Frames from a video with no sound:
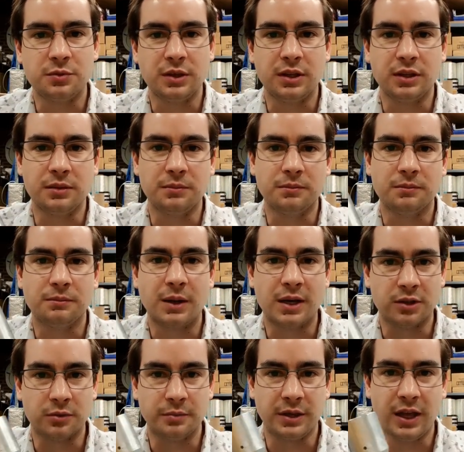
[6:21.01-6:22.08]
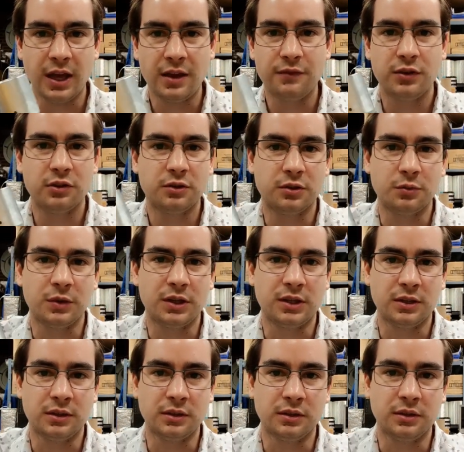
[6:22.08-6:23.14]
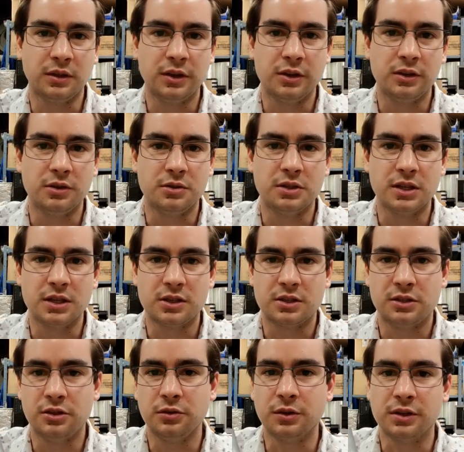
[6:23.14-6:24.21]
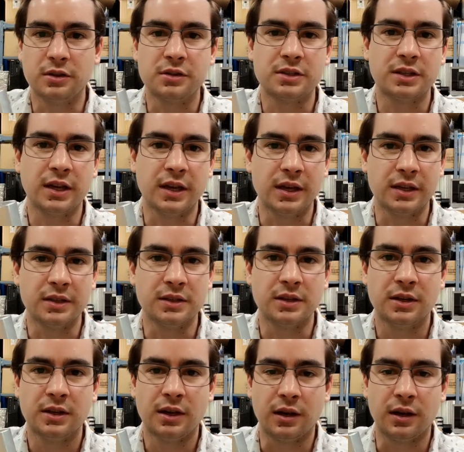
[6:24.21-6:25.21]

we can model behavior, and we can use this to understand